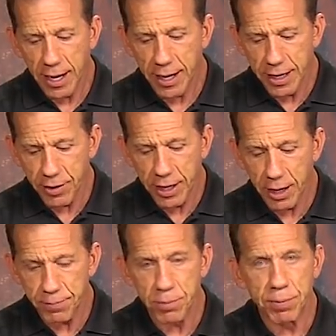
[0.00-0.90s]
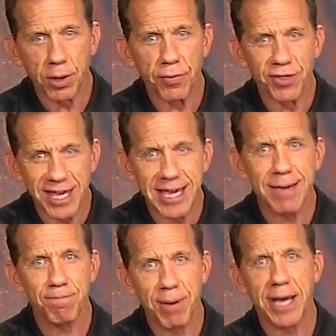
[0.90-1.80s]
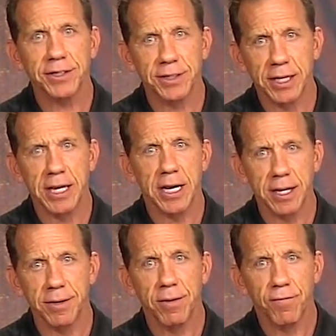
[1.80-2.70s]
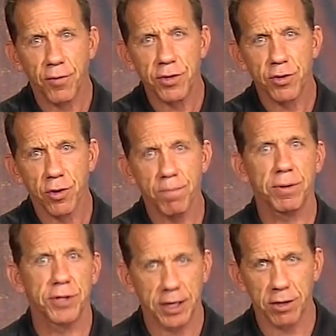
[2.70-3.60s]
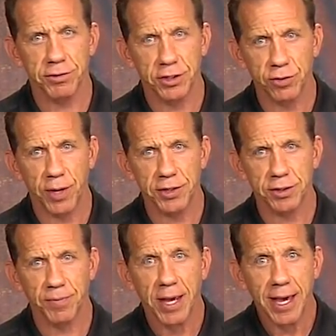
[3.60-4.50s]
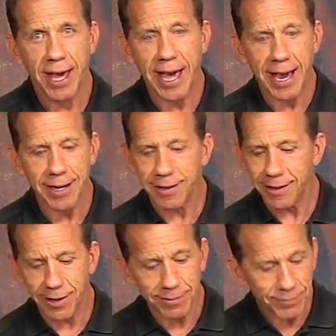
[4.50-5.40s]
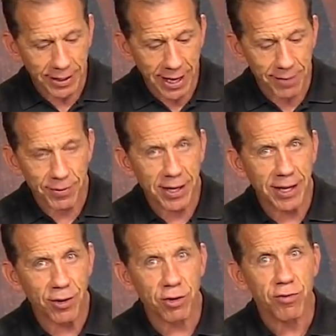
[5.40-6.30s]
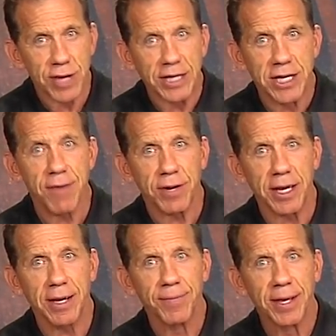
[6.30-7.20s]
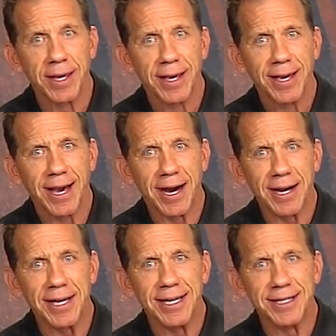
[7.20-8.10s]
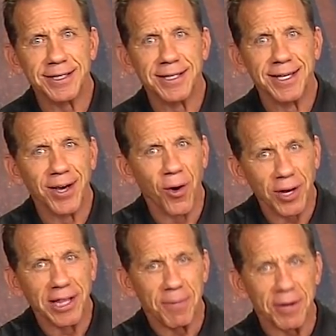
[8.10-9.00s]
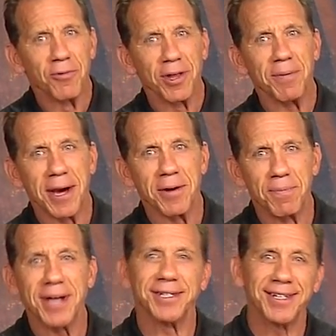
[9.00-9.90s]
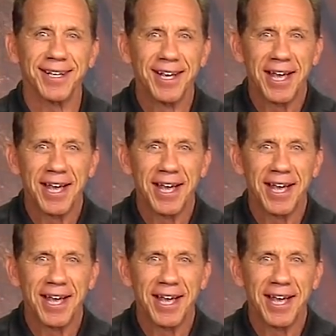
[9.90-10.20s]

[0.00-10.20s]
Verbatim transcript: uh, here to help you build the best gun for your particular situation. And, you know, again, your creativity Uh, is only limited really by your budget,